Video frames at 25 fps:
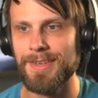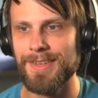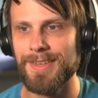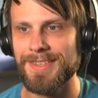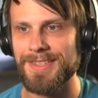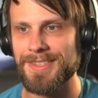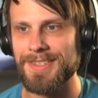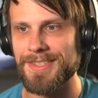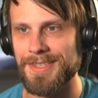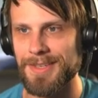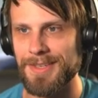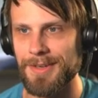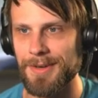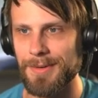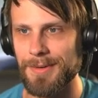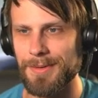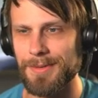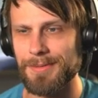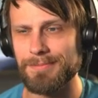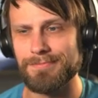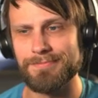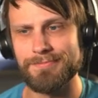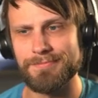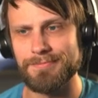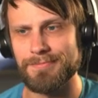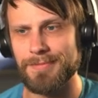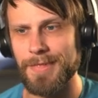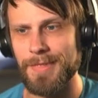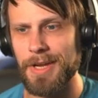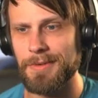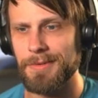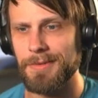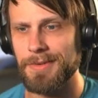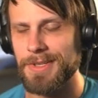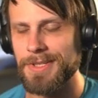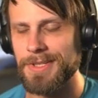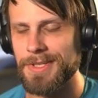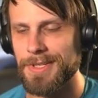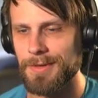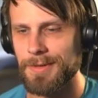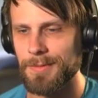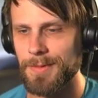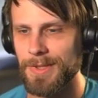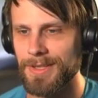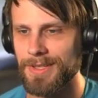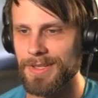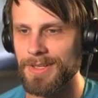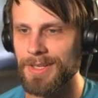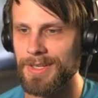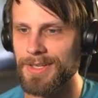So not really sure
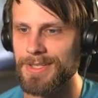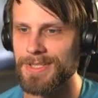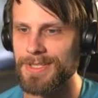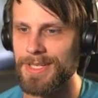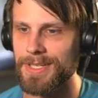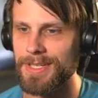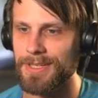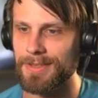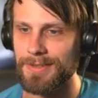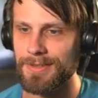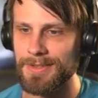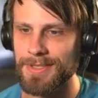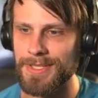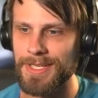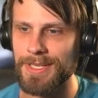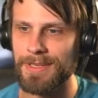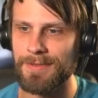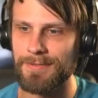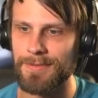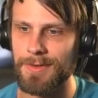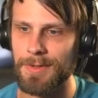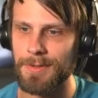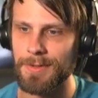what they're going to take. It looks like Invoke